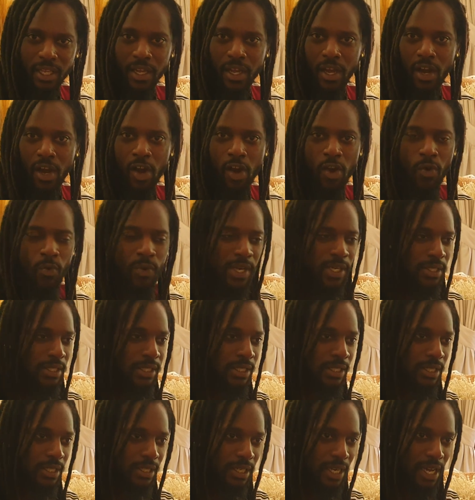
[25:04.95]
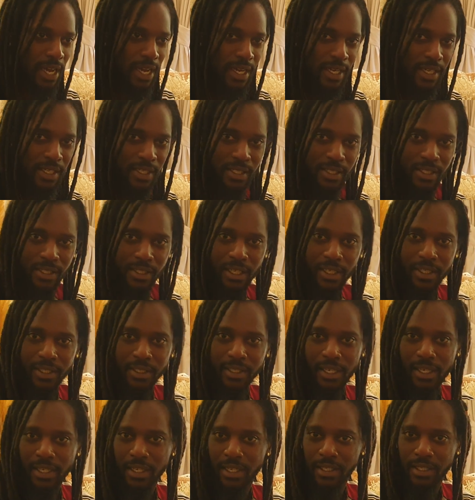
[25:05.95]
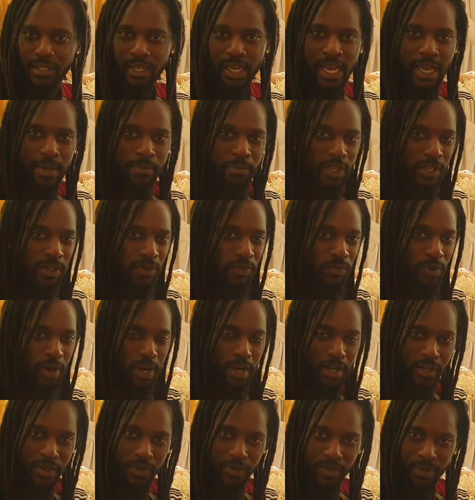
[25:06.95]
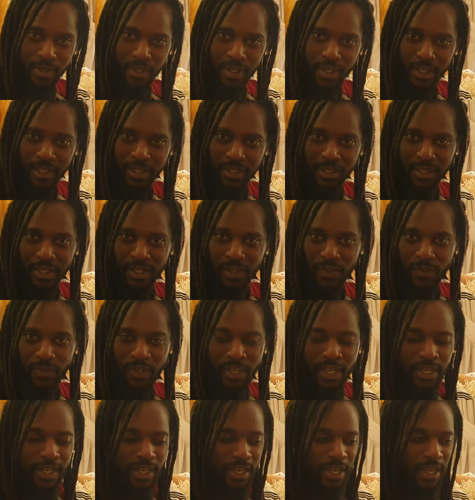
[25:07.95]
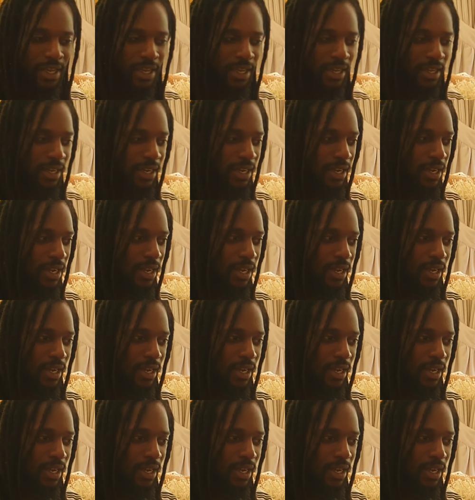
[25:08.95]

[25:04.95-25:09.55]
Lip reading: They always look nice. They take their time getting ready and stuff like that.